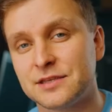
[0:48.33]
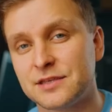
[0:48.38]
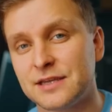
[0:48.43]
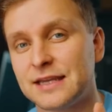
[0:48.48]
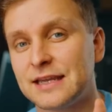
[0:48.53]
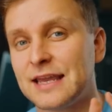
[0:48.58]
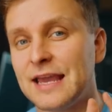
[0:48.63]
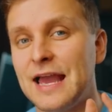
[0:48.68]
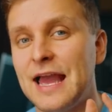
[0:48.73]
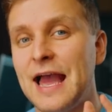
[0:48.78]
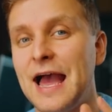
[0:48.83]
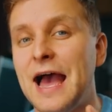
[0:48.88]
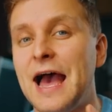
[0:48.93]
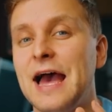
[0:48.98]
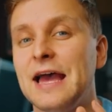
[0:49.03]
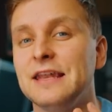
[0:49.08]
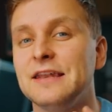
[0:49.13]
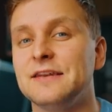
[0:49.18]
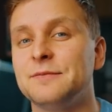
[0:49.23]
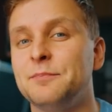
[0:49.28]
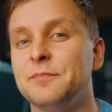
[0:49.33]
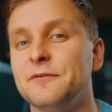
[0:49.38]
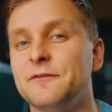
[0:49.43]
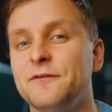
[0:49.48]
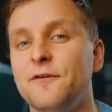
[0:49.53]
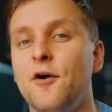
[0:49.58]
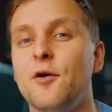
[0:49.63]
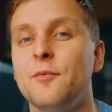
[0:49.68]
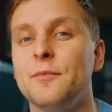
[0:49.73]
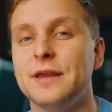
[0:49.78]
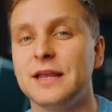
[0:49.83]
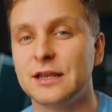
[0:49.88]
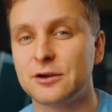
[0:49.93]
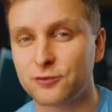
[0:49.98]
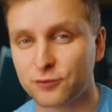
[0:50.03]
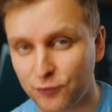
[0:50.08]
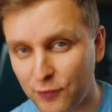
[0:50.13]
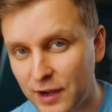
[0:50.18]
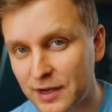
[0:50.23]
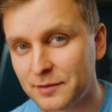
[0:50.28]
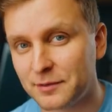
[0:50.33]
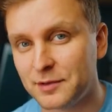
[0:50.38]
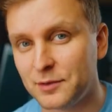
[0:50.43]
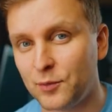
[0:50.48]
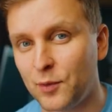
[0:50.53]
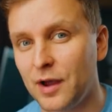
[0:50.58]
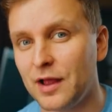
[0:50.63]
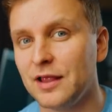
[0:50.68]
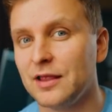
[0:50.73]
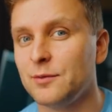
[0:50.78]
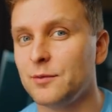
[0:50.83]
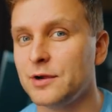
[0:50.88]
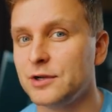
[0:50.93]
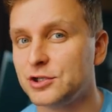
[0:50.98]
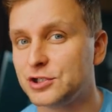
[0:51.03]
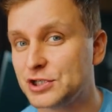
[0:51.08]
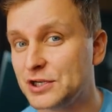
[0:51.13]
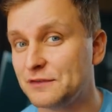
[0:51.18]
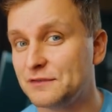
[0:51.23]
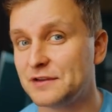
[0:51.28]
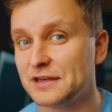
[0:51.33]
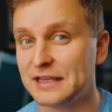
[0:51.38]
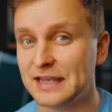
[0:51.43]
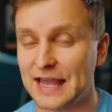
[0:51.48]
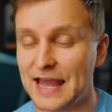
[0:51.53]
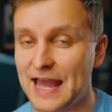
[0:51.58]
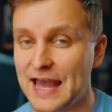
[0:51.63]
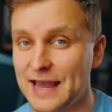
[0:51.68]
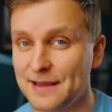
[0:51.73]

thick and perform incredibly well when shifting air.